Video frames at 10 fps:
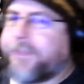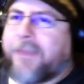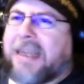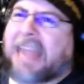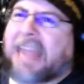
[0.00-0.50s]

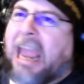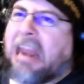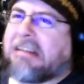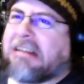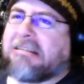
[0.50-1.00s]

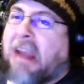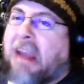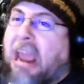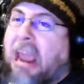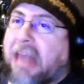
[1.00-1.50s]
Standard is
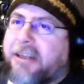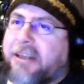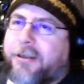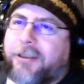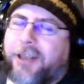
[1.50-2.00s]
trash.
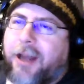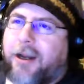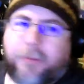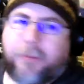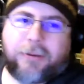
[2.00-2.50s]
Shut
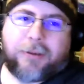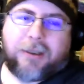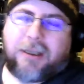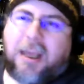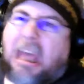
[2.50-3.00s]
up.
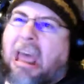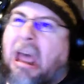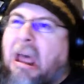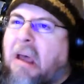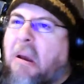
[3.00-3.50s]

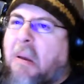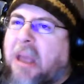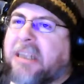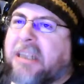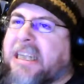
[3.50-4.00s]
Oh,
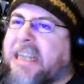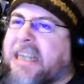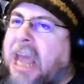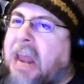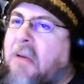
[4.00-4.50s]
just
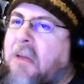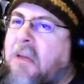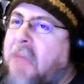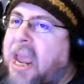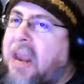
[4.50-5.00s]
Ghetto
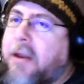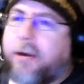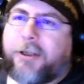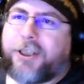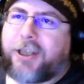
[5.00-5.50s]
Commander.
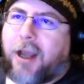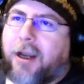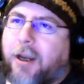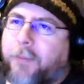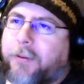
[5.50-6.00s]
Shut
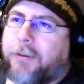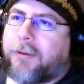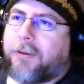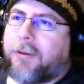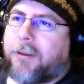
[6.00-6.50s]
up.
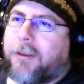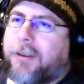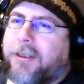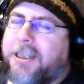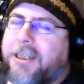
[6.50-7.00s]

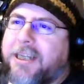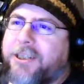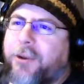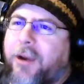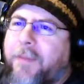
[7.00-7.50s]
Just
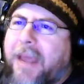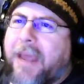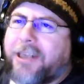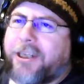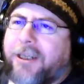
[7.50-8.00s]
enjoy
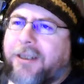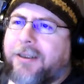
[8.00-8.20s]
Magic.